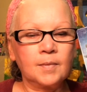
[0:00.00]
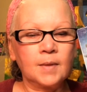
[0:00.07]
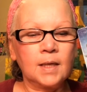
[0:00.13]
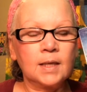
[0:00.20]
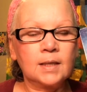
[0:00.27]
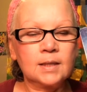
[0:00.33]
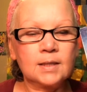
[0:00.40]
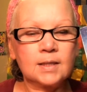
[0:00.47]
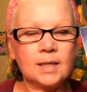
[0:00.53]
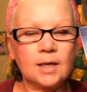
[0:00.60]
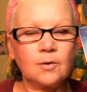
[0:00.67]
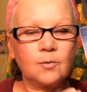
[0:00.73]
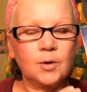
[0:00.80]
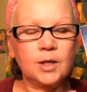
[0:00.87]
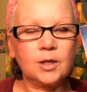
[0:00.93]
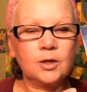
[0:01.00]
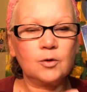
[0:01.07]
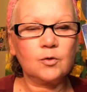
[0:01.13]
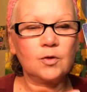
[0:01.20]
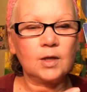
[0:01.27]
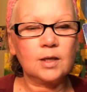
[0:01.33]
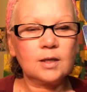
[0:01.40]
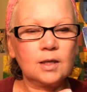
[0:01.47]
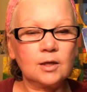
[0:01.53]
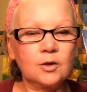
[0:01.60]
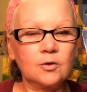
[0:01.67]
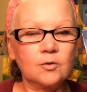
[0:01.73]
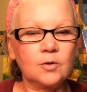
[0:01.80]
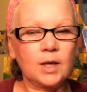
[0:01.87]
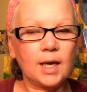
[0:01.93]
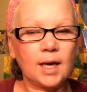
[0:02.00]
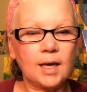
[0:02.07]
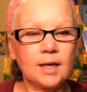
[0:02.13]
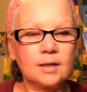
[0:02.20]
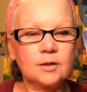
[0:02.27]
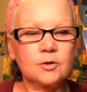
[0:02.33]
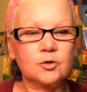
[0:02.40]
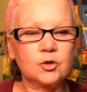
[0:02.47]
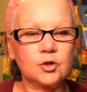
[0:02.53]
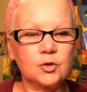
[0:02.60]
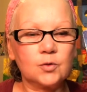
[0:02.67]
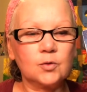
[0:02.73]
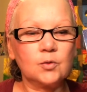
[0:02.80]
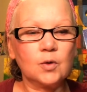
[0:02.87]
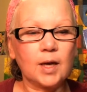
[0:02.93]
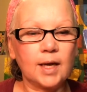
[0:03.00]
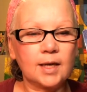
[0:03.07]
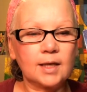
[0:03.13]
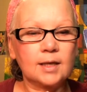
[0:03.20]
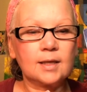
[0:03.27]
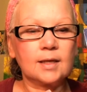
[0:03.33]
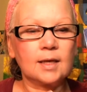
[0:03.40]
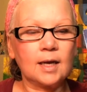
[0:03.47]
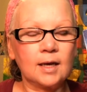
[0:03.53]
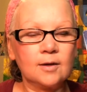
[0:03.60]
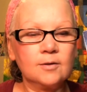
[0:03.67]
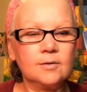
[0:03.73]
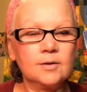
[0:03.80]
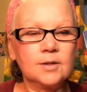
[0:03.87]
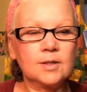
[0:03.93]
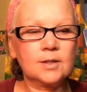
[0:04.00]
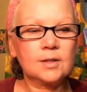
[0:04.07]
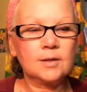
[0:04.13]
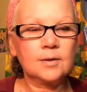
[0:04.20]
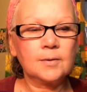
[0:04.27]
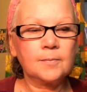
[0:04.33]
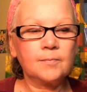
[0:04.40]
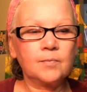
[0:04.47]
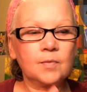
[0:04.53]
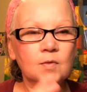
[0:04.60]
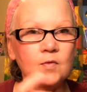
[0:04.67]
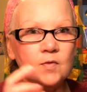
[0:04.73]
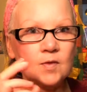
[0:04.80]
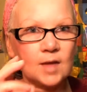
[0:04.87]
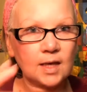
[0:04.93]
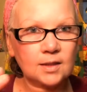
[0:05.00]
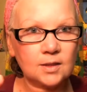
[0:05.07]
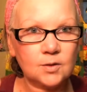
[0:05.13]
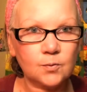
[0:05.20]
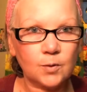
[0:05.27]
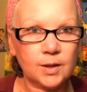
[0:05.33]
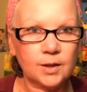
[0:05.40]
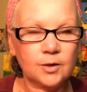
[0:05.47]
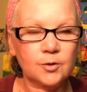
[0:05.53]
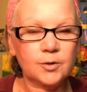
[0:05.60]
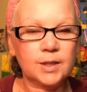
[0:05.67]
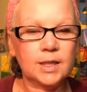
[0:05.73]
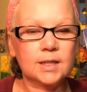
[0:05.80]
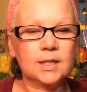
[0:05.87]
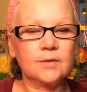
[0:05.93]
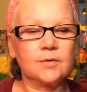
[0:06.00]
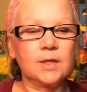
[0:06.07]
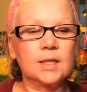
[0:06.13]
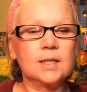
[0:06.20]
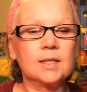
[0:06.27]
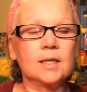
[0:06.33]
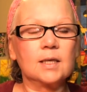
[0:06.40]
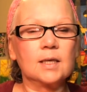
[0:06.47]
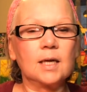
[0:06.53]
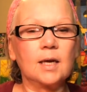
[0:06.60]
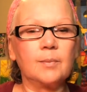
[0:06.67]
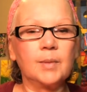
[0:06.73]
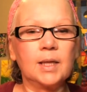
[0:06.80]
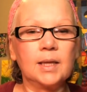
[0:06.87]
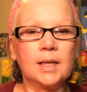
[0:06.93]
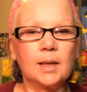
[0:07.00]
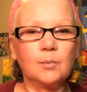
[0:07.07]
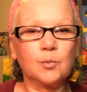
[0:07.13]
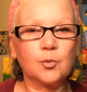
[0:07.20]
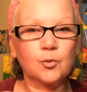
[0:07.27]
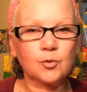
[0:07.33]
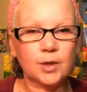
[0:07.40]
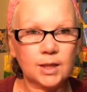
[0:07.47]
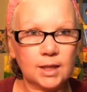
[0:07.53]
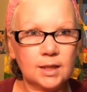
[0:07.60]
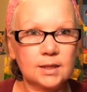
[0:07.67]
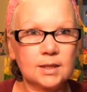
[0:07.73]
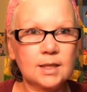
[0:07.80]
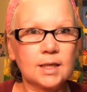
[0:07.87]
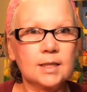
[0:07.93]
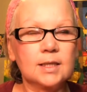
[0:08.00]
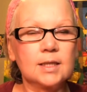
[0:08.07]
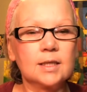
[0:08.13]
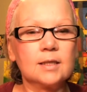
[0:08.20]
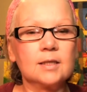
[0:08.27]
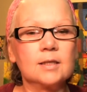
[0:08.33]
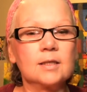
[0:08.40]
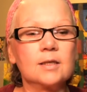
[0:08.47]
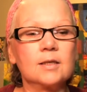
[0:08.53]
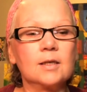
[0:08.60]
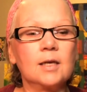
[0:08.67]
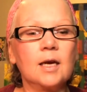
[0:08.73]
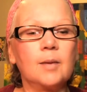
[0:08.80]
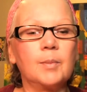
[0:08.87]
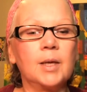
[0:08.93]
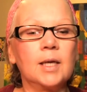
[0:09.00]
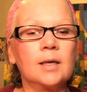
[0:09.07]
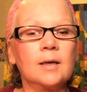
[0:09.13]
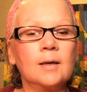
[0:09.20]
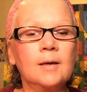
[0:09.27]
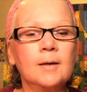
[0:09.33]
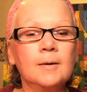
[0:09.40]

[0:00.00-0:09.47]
And it's like when you think that you can't do anything else, that's when the creativity is gonna come in, that brilliant idea is gonna come in.